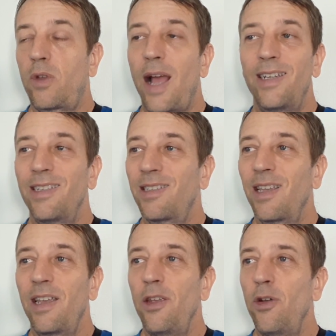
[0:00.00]
I just
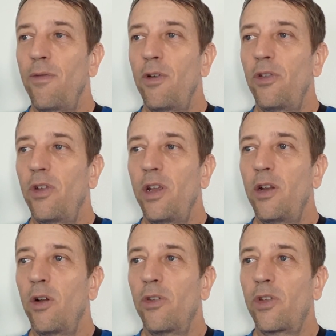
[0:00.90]
think a university
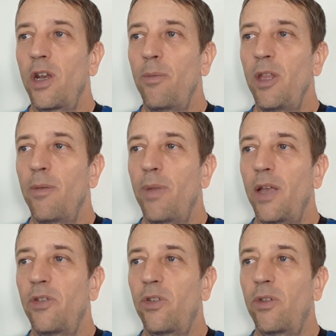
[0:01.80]
girl is going to be the
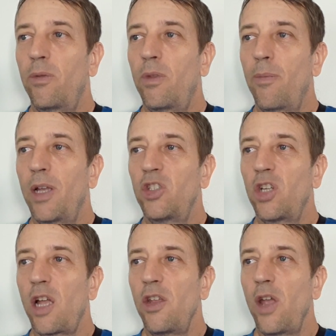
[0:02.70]
best
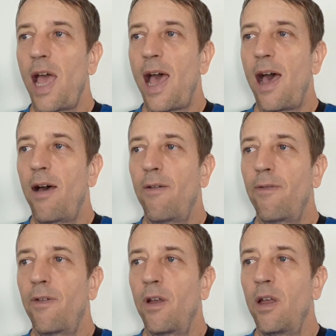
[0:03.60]
shot you
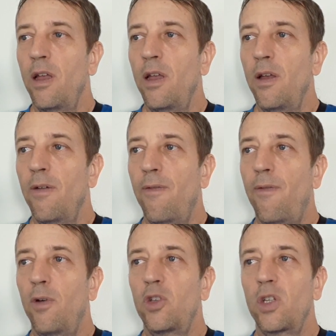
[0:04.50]
have
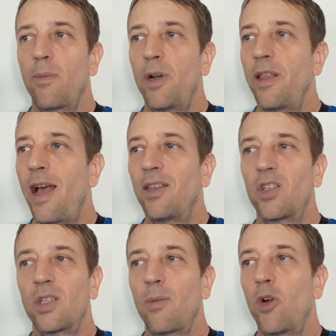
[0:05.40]
for somebody that has
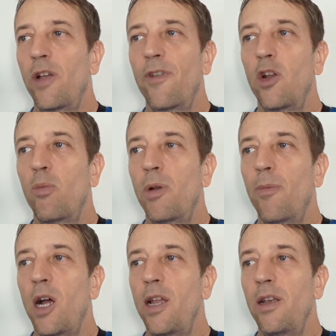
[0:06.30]
somewhat of an open
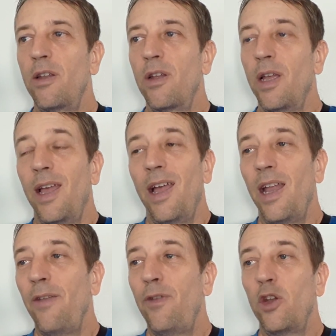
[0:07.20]
mind.
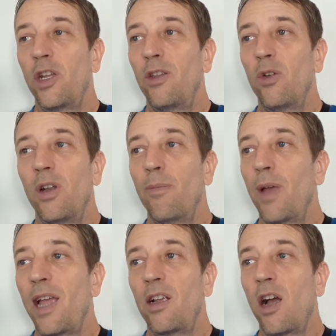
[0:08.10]
And if you can it in
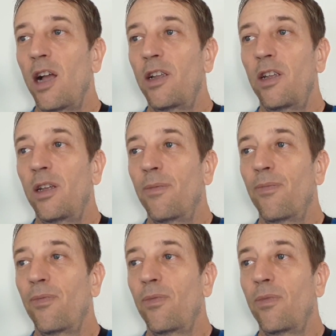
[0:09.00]
Bangkok,
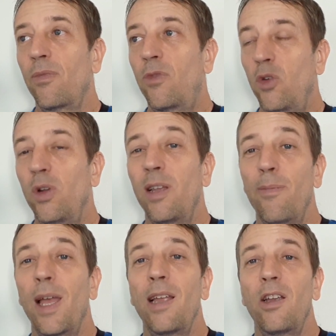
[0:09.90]
do it in
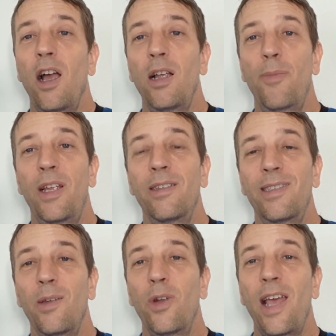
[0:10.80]
Bangkok, because
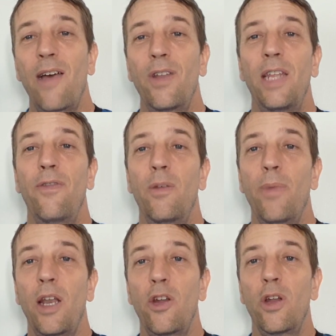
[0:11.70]
they would have an even
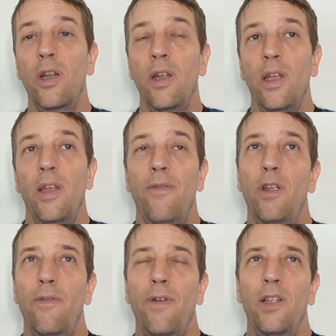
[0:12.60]
better... If you
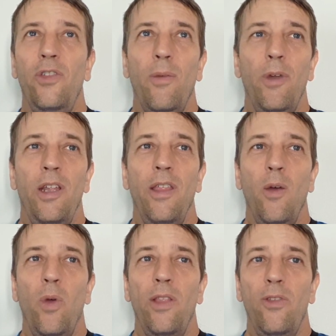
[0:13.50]
could find somebody that
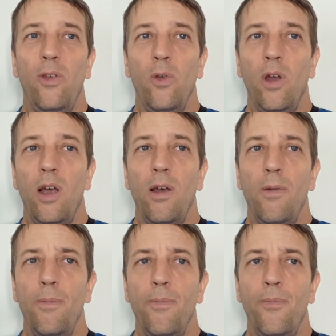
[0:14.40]
went to,
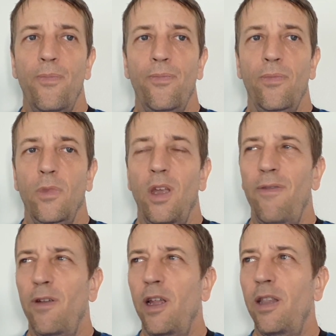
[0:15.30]
I
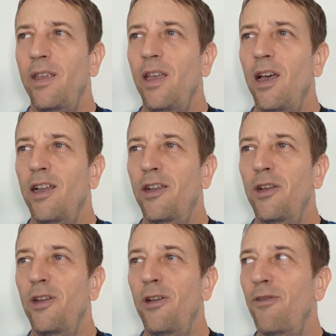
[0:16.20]
forget the
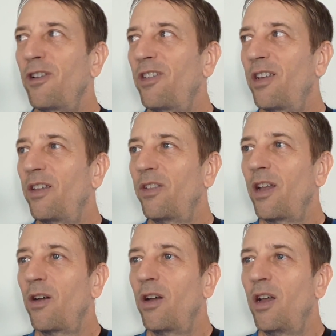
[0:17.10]
good universities
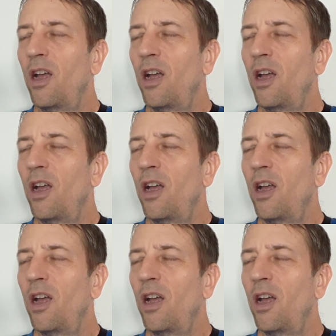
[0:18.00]
now.